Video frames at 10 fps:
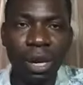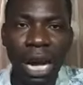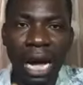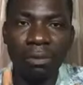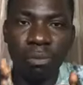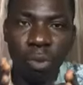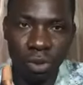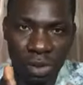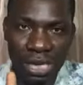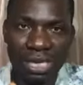and must
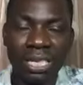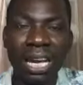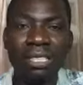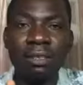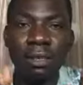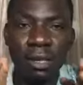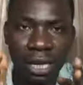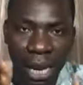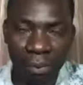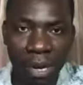understand
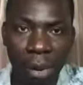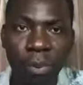camera.